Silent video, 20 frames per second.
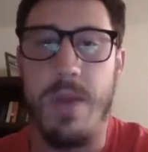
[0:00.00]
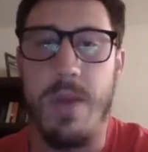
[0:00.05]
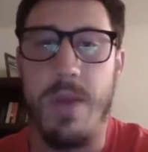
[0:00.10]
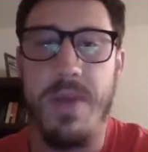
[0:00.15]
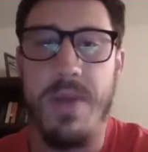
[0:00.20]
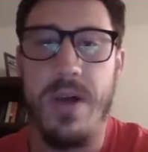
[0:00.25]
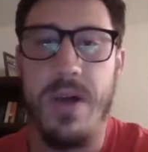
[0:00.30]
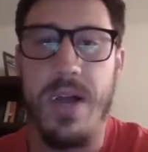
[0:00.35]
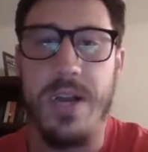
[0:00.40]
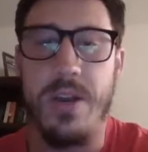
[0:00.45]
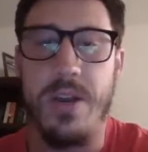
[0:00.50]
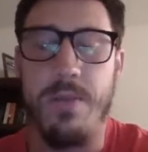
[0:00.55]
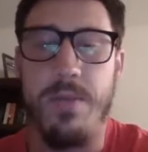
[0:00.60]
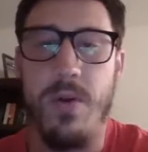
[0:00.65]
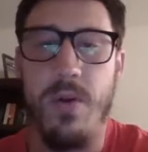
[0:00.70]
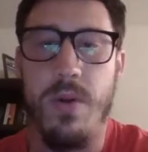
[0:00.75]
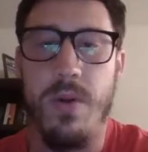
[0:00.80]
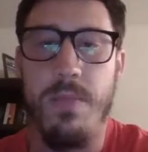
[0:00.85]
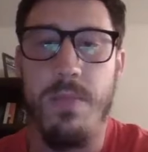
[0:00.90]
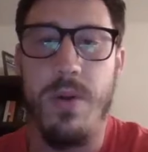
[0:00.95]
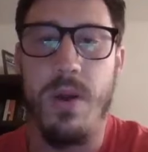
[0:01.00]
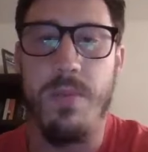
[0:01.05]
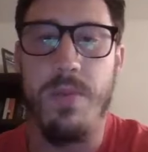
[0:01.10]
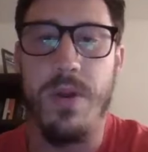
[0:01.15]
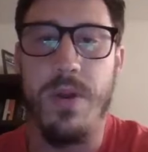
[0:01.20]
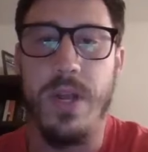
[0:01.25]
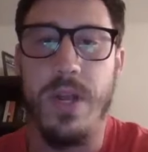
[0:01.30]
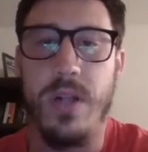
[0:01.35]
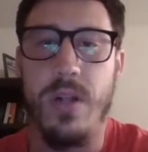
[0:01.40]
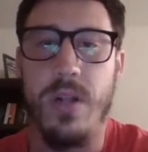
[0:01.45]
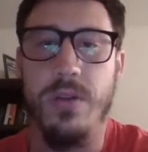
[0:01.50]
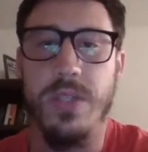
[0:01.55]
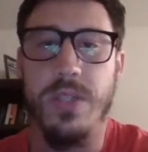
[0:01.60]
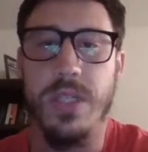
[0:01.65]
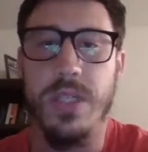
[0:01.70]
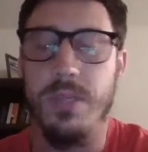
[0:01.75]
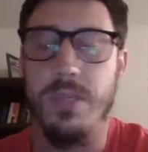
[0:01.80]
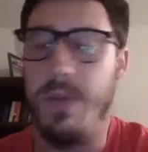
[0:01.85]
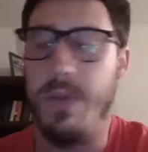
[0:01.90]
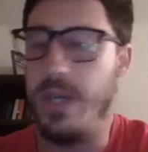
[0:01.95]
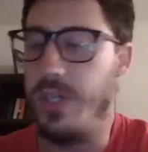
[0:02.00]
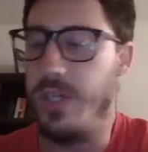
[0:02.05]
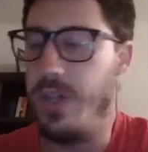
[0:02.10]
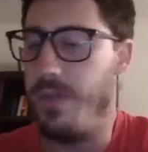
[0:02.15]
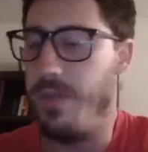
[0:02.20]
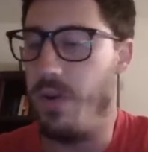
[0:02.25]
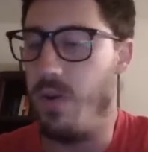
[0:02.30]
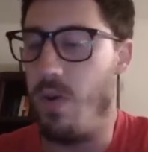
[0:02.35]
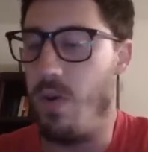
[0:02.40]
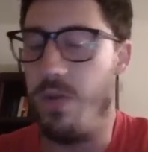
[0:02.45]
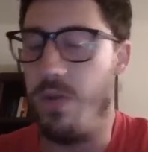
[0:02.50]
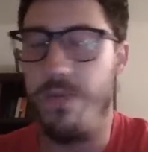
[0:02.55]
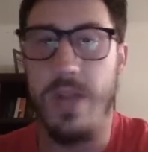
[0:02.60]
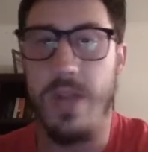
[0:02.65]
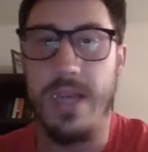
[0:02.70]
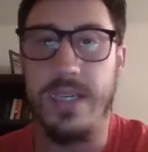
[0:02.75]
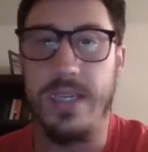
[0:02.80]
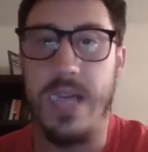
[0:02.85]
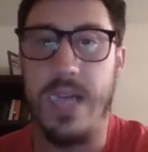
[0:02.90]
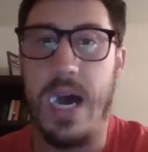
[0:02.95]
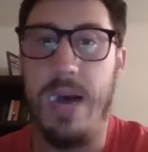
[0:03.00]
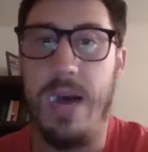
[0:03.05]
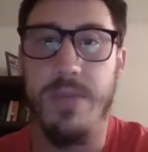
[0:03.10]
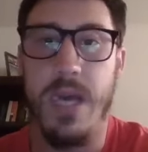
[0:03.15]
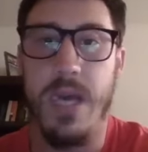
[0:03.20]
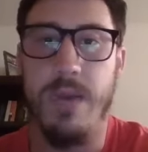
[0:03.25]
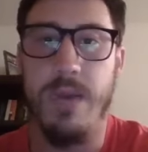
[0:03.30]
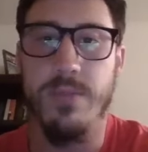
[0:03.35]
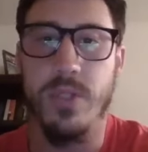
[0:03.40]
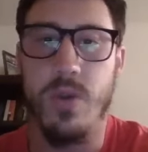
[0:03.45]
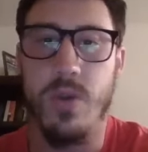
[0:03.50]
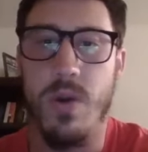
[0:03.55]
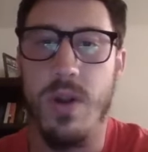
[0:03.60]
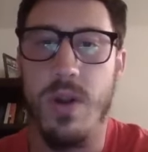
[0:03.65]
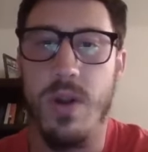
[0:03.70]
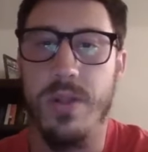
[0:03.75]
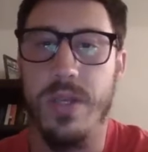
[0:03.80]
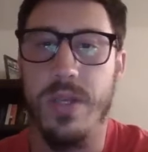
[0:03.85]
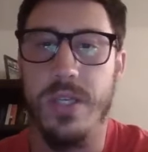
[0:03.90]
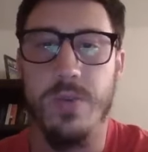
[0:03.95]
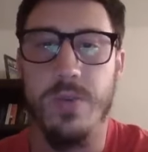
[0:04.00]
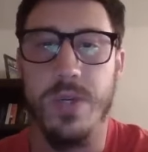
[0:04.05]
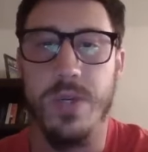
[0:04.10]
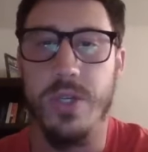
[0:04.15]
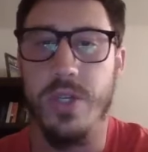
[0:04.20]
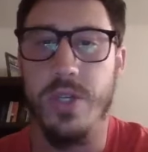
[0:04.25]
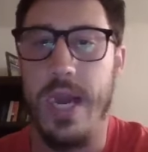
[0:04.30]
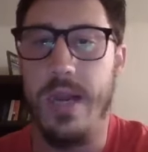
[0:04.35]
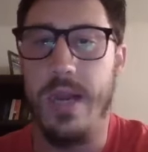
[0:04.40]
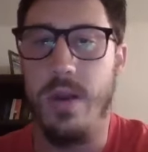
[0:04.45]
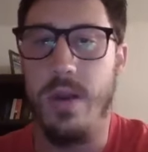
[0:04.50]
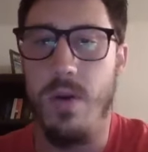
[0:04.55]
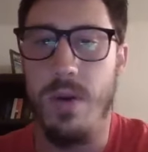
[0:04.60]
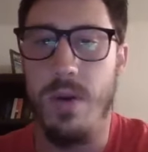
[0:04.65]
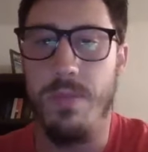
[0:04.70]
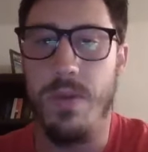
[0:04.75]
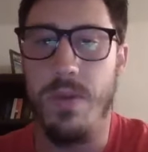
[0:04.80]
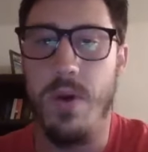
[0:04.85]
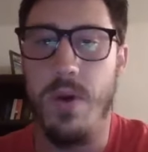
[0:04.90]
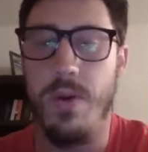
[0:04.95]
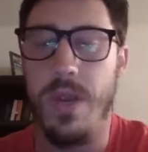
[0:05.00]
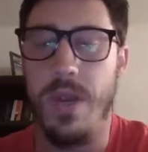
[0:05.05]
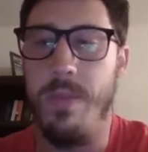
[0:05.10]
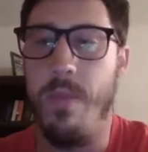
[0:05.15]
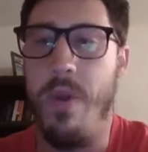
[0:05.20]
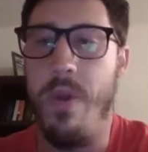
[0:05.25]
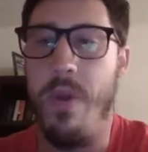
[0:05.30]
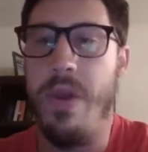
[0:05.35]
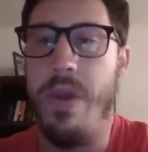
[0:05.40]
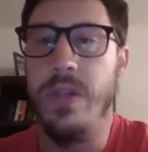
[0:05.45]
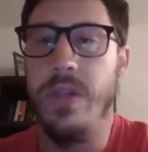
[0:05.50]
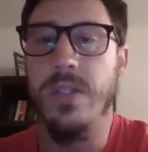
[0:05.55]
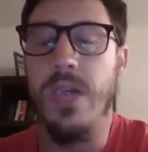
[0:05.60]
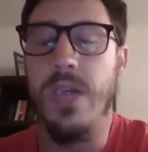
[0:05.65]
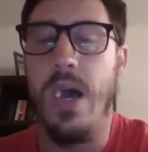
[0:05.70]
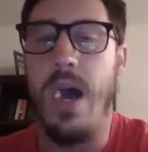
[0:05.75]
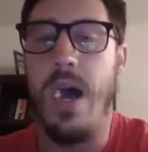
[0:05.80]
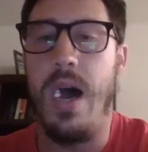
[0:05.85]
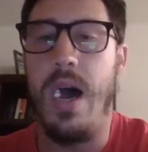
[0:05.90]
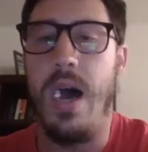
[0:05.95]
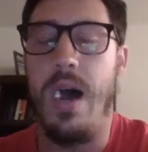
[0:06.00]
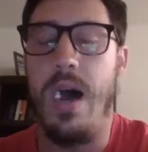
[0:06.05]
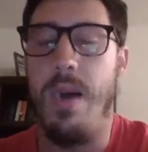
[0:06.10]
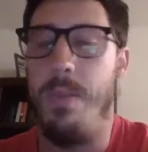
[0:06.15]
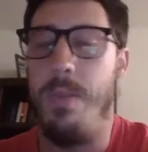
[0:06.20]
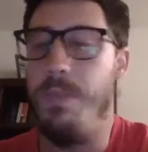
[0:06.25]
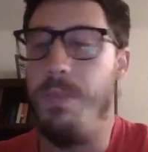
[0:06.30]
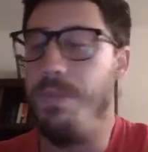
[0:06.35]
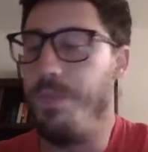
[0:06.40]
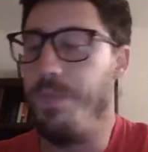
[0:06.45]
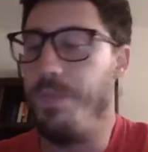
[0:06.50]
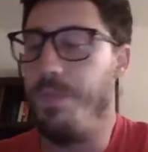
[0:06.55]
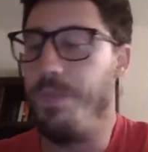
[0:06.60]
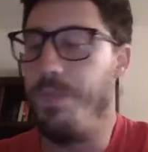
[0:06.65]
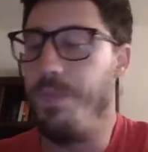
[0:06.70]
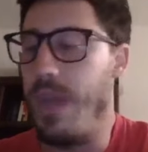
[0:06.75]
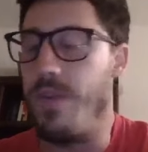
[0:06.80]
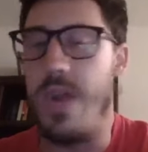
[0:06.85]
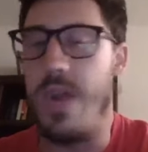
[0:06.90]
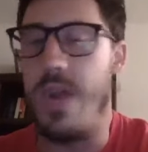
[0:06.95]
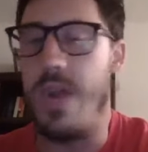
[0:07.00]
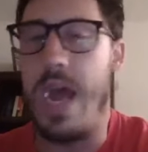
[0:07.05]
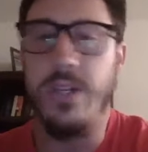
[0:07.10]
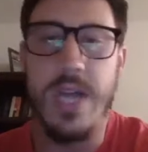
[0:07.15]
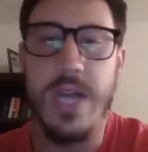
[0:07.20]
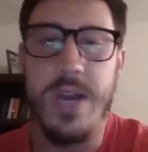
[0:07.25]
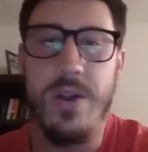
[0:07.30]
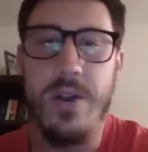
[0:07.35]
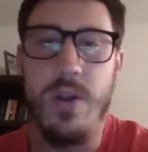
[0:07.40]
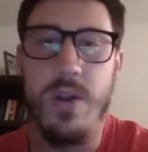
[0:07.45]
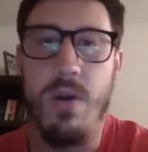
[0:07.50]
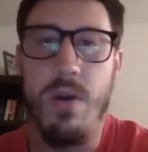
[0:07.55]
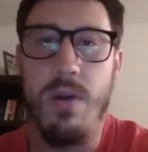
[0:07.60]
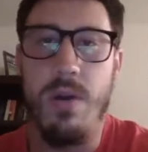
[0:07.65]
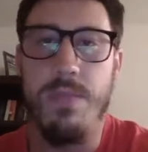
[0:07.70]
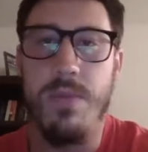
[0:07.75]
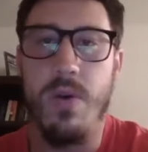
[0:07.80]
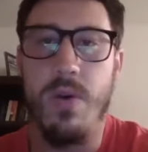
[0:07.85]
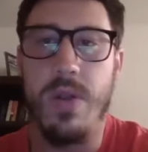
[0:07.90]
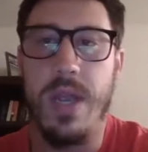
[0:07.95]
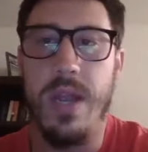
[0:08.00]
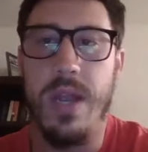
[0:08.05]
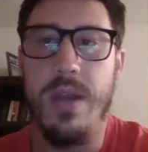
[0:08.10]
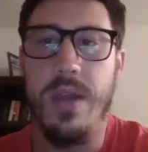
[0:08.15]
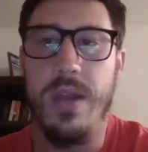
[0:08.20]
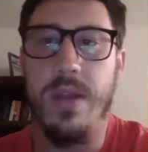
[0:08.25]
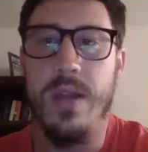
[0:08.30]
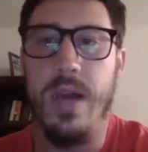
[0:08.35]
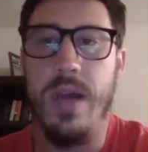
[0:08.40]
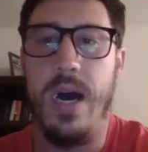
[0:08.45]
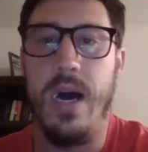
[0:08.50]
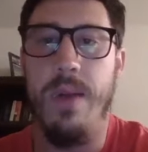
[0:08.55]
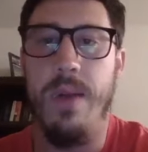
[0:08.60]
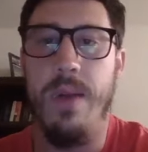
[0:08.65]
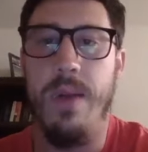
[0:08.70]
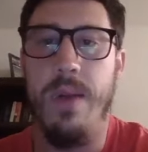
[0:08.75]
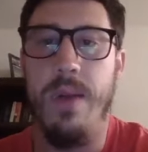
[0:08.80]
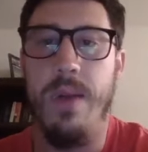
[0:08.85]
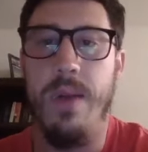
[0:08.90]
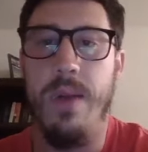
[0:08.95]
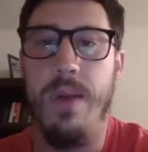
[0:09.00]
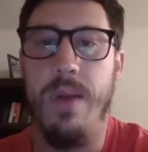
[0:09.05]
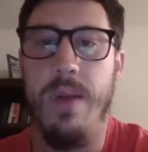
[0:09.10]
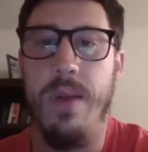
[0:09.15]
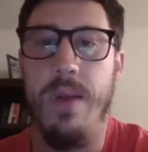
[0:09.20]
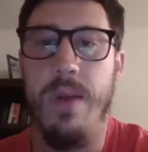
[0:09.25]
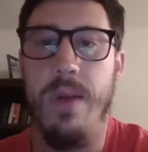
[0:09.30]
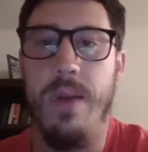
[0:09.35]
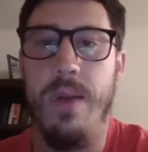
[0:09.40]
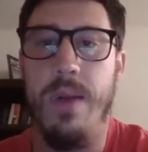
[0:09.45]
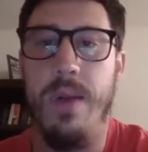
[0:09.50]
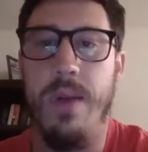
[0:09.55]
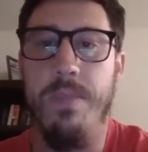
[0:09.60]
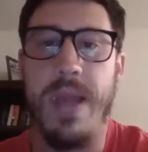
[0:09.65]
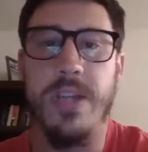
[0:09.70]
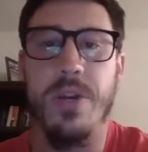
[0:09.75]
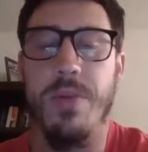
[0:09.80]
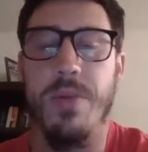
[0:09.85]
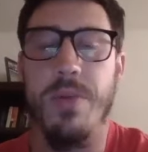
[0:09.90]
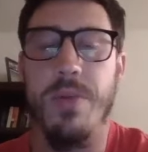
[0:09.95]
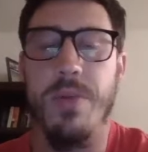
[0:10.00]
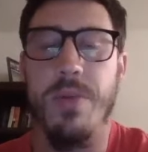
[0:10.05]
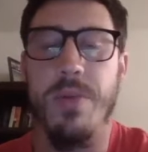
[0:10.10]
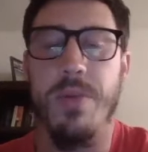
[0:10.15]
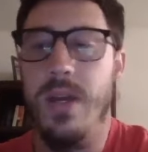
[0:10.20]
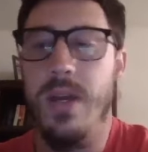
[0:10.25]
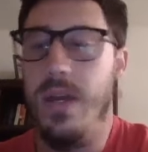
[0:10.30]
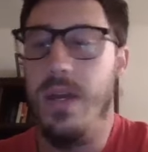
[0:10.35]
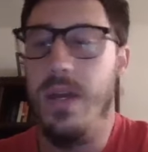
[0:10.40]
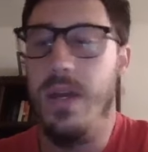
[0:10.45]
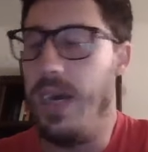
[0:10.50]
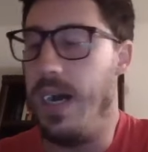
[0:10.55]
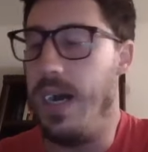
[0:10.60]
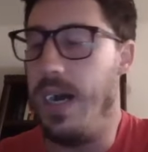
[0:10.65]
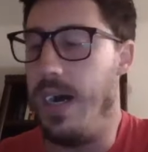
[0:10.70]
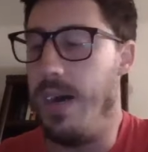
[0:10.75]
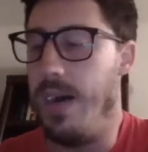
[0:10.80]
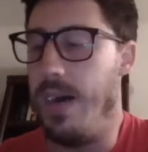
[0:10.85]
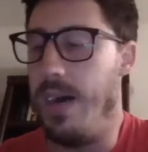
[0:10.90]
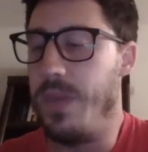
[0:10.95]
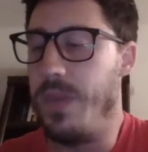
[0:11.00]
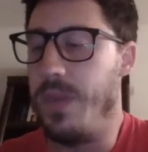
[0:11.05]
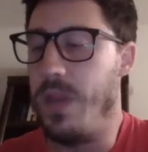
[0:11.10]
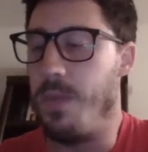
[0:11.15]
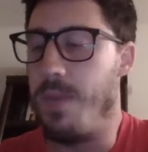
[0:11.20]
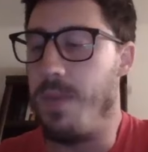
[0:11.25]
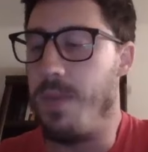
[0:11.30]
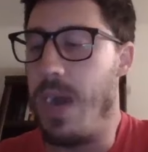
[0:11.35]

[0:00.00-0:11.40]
dumbbell and your pull-up bar pretty close, especially if you're going for like top score on this, where you're trying to go unbroken. If you're not trying to go unbroken, make sure your breaks are smart.